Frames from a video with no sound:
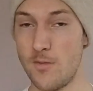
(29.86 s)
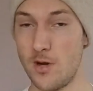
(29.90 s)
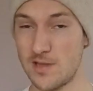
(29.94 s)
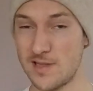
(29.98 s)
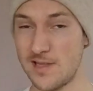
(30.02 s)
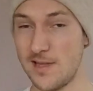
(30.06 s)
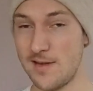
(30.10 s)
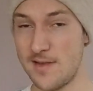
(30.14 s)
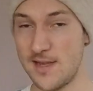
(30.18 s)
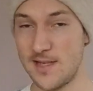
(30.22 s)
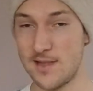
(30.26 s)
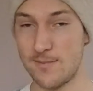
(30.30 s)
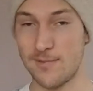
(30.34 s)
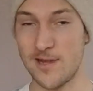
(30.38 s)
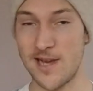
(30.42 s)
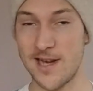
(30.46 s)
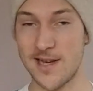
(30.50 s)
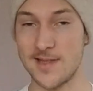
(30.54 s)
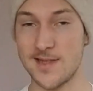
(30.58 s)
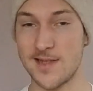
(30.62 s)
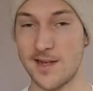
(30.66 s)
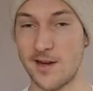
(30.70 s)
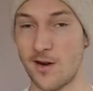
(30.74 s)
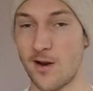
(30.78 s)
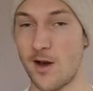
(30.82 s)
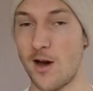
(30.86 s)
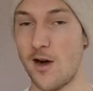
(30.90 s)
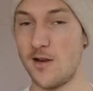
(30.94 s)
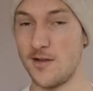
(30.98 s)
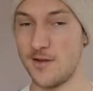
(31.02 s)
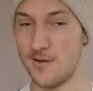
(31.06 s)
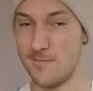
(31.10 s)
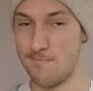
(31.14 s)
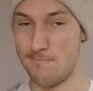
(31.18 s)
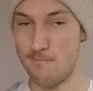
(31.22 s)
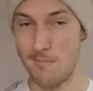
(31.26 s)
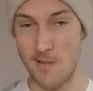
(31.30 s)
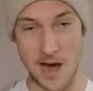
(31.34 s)
Mostly these plugins are
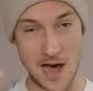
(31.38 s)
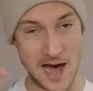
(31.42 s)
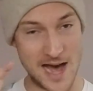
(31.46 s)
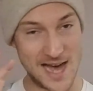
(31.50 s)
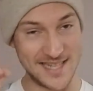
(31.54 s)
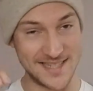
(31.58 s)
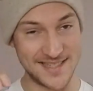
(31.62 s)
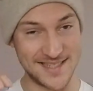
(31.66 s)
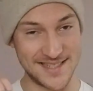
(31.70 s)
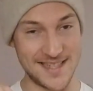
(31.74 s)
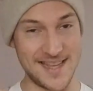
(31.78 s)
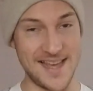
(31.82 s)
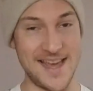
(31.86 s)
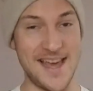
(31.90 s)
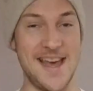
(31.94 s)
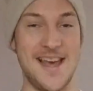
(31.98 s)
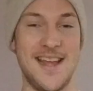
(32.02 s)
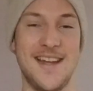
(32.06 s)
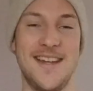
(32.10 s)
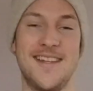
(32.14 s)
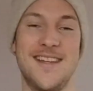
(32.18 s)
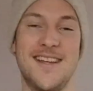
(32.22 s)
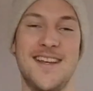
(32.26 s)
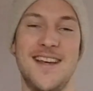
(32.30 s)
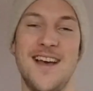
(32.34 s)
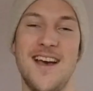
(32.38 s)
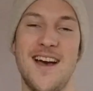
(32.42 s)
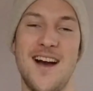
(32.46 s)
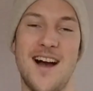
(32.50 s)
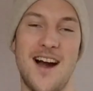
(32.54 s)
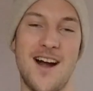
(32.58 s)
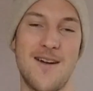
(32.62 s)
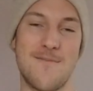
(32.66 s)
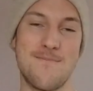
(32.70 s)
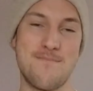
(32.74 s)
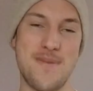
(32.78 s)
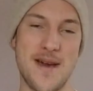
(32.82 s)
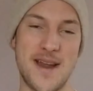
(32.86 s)
called mods and
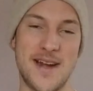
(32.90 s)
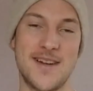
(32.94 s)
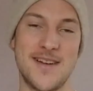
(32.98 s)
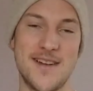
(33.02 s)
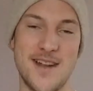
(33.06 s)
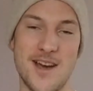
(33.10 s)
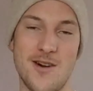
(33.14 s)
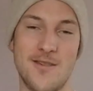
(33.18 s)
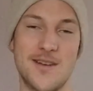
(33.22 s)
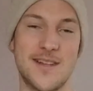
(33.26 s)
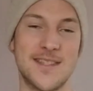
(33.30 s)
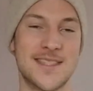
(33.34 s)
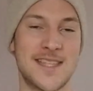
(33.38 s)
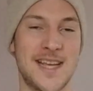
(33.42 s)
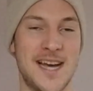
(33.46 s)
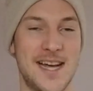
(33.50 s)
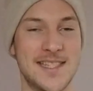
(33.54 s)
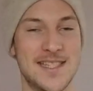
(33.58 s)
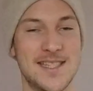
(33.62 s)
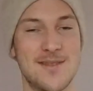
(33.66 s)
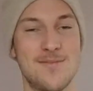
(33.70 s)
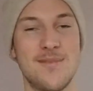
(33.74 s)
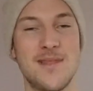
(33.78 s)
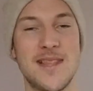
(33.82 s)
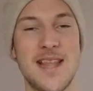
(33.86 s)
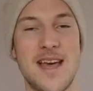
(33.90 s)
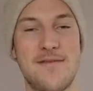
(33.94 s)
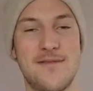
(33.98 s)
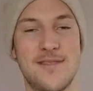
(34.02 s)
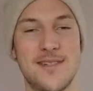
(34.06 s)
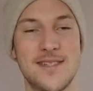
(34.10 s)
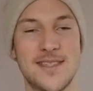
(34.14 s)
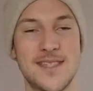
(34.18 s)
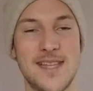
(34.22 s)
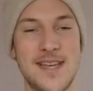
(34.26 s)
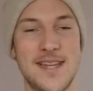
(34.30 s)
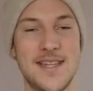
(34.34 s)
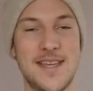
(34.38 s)
are better known as custom
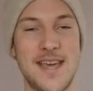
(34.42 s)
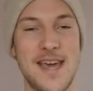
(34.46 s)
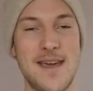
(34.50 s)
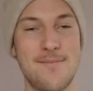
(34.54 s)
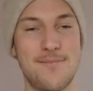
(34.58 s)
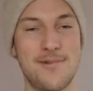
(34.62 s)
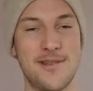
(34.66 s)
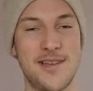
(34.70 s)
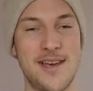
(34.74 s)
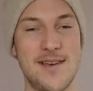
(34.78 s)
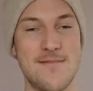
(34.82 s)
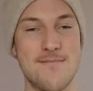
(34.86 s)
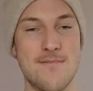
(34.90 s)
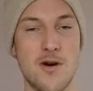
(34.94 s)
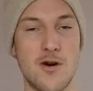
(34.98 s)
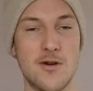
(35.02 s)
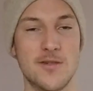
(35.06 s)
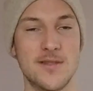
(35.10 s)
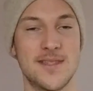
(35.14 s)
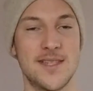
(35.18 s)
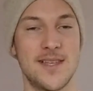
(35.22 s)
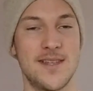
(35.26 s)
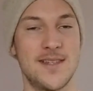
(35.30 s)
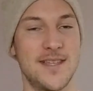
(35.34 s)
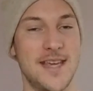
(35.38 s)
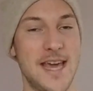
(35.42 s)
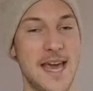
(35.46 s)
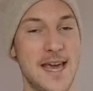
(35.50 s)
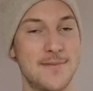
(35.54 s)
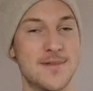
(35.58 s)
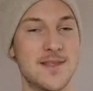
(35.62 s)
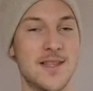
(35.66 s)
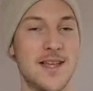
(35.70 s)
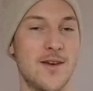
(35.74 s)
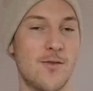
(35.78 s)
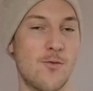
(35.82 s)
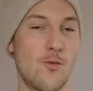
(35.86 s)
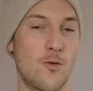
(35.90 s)
levels and gameplay modes in
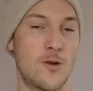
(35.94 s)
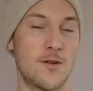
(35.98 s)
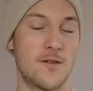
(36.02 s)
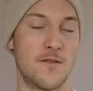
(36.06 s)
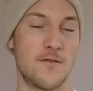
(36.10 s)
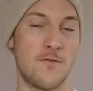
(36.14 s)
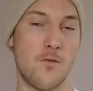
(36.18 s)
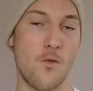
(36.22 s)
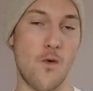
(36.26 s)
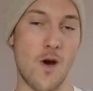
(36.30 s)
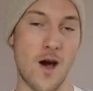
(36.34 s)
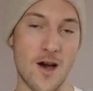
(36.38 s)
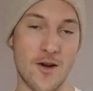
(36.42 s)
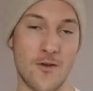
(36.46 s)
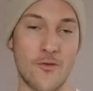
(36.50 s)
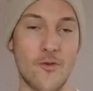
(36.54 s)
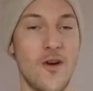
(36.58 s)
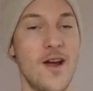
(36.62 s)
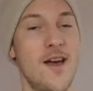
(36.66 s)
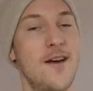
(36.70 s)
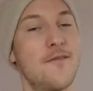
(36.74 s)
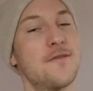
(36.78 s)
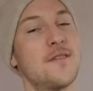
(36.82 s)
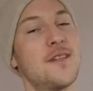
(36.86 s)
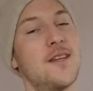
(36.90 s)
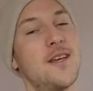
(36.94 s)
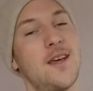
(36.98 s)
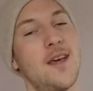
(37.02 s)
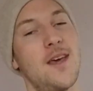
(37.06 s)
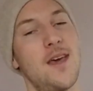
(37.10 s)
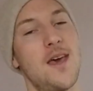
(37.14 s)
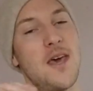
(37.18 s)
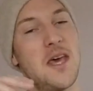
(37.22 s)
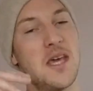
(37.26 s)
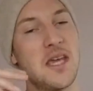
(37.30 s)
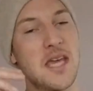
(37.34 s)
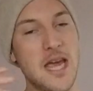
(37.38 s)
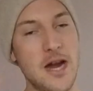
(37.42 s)
games like World of Warcraft,
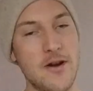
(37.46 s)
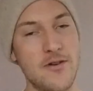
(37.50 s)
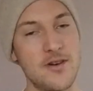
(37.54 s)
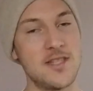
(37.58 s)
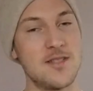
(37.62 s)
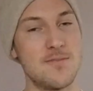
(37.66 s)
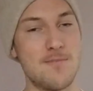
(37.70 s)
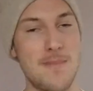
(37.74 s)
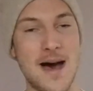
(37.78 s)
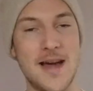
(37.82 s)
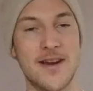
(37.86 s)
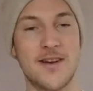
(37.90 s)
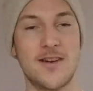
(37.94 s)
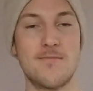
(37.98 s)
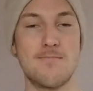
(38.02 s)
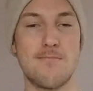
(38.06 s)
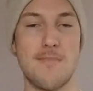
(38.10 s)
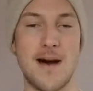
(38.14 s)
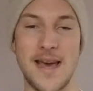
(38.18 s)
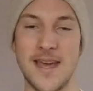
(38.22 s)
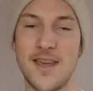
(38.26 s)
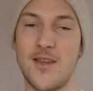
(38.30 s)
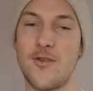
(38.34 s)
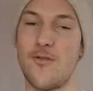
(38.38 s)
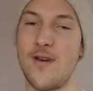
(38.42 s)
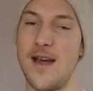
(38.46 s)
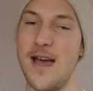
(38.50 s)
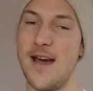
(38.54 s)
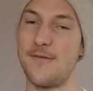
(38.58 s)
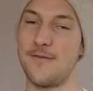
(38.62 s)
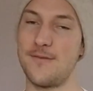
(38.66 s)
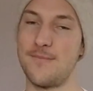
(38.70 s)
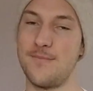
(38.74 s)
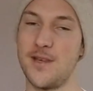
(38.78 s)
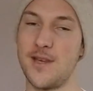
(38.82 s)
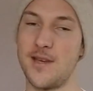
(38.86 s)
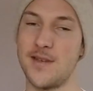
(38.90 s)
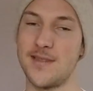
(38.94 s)
Garry's Mod and
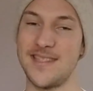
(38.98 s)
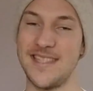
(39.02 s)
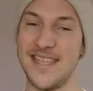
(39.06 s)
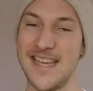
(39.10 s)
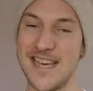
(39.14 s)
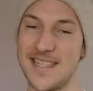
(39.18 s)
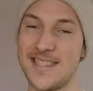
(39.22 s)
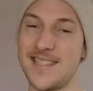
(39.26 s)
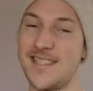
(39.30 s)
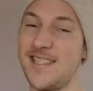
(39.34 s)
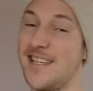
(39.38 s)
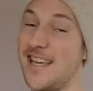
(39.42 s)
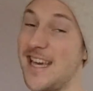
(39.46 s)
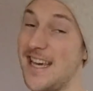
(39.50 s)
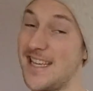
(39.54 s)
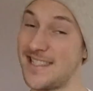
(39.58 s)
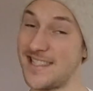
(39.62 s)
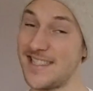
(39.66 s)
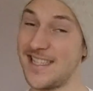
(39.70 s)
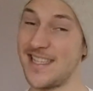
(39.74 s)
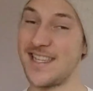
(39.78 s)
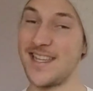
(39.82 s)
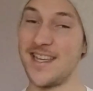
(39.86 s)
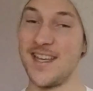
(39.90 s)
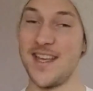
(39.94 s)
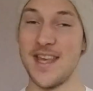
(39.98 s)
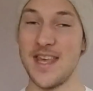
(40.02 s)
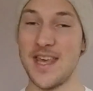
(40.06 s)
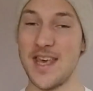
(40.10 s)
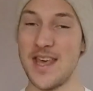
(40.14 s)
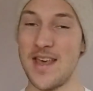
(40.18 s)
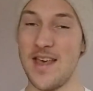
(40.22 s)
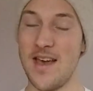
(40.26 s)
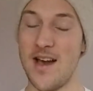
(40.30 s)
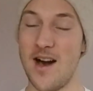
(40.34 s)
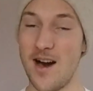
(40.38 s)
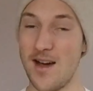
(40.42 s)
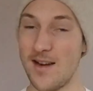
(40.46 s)
Minecraft. Because yes, you guessed it,
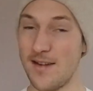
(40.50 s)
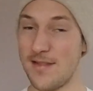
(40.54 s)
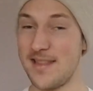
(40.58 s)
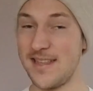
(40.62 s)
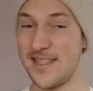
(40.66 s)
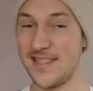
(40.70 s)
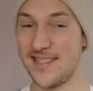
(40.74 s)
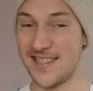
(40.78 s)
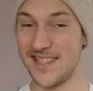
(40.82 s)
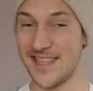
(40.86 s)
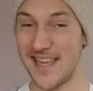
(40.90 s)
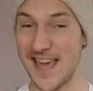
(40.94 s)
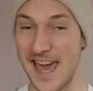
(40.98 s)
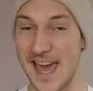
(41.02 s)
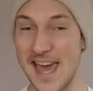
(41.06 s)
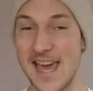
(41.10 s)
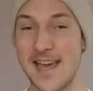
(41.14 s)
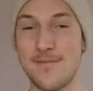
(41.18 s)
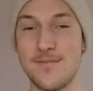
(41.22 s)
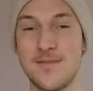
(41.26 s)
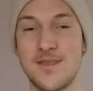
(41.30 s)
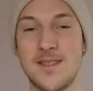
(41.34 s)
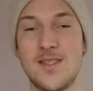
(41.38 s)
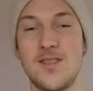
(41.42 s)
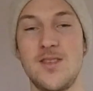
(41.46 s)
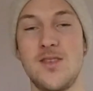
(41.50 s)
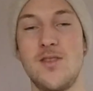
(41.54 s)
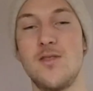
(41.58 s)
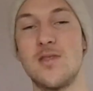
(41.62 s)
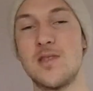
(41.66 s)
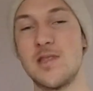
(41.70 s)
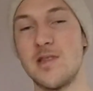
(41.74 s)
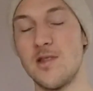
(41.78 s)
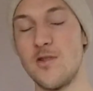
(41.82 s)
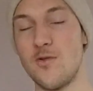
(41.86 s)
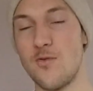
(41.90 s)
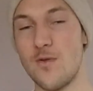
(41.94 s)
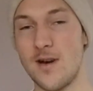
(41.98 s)
all of these games
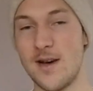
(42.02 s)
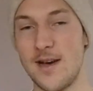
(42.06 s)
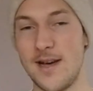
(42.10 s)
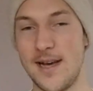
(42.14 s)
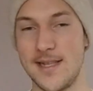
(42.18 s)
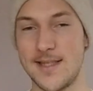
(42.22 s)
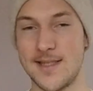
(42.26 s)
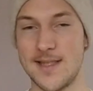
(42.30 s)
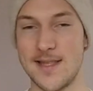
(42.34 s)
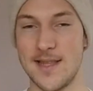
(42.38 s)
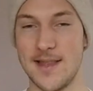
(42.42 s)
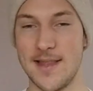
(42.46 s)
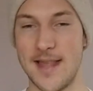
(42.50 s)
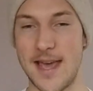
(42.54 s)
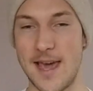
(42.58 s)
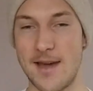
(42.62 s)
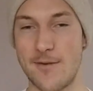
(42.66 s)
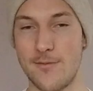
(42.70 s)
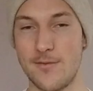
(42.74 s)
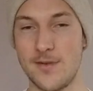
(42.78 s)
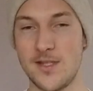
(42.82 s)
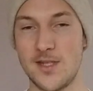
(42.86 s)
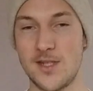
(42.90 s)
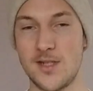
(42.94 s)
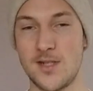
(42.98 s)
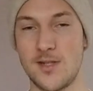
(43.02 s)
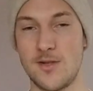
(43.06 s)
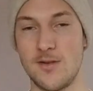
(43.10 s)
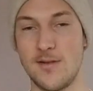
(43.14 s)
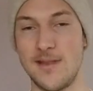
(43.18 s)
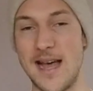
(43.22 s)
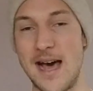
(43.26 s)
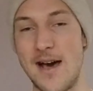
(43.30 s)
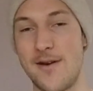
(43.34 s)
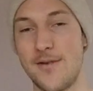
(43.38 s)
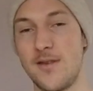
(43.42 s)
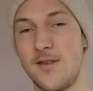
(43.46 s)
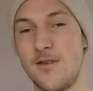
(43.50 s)
use Lua as the language to
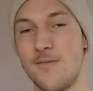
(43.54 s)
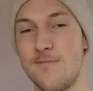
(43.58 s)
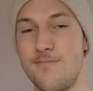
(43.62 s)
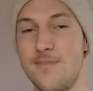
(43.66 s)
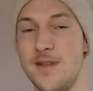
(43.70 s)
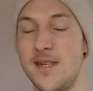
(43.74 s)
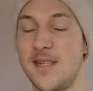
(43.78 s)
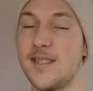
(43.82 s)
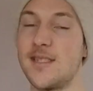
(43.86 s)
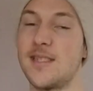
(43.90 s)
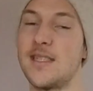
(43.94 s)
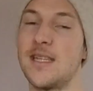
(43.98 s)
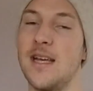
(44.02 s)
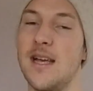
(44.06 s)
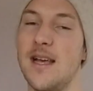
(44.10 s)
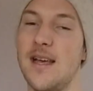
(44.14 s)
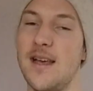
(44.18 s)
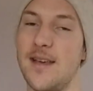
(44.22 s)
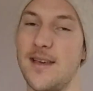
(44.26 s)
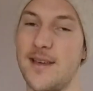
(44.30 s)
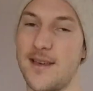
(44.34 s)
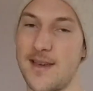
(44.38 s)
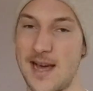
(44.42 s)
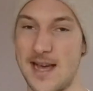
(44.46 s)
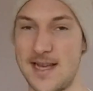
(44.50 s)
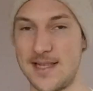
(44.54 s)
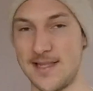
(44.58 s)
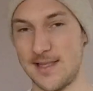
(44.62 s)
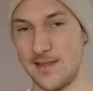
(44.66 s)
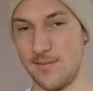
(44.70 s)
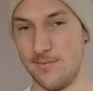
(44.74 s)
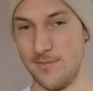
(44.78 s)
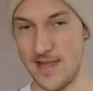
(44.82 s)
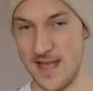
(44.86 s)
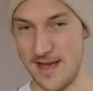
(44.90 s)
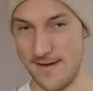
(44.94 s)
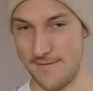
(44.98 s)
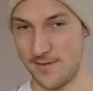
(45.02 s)
allow you to build
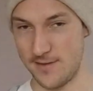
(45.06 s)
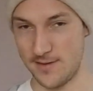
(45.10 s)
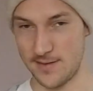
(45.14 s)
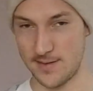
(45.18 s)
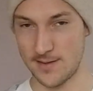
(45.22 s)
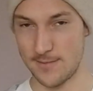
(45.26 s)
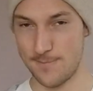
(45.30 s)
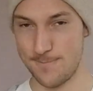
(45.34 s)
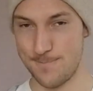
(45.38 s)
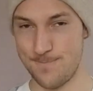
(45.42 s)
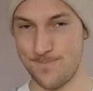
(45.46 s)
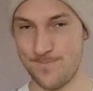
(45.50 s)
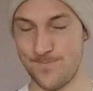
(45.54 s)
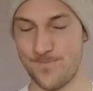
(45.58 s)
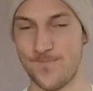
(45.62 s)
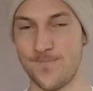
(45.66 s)
custom levels.